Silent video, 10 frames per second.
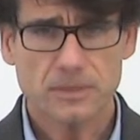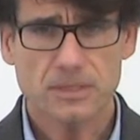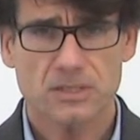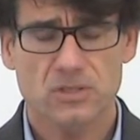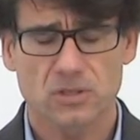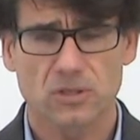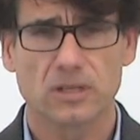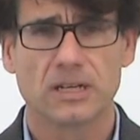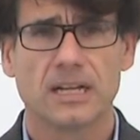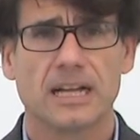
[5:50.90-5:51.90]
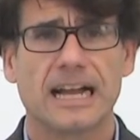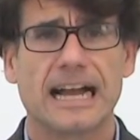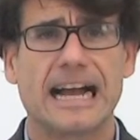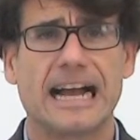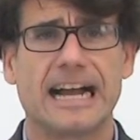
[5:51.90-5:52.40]
So
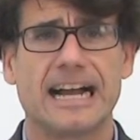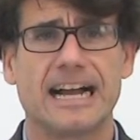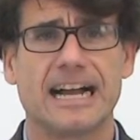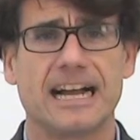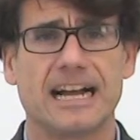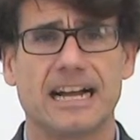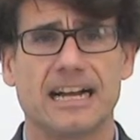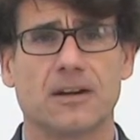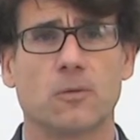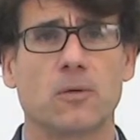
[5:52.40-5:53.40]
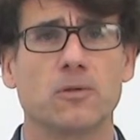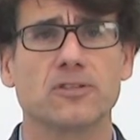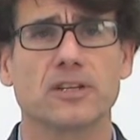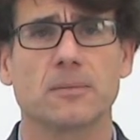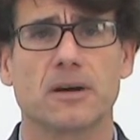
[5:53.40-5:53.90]
when we
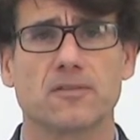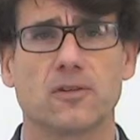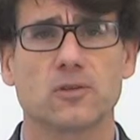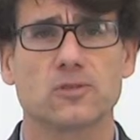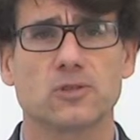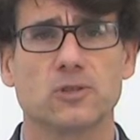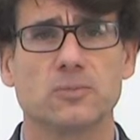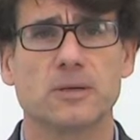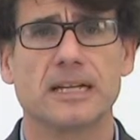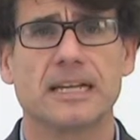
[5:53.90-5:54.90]
talk about focus group,